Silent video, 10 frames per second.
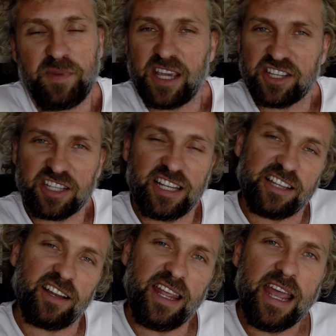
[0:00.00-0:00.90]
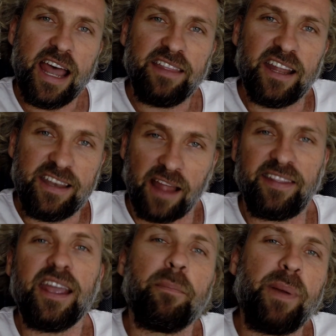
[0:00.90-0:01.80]
Because it's literally the
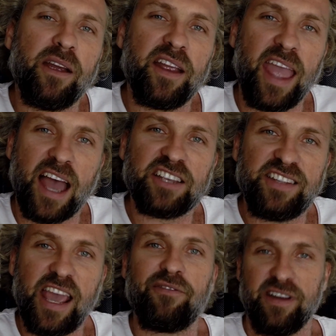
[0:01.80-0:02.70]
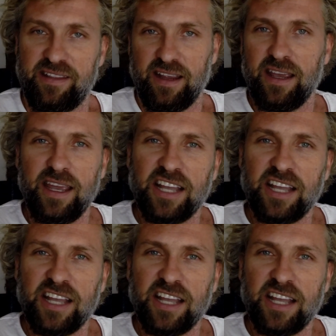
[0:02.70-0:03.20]
nothing appearing as the everything.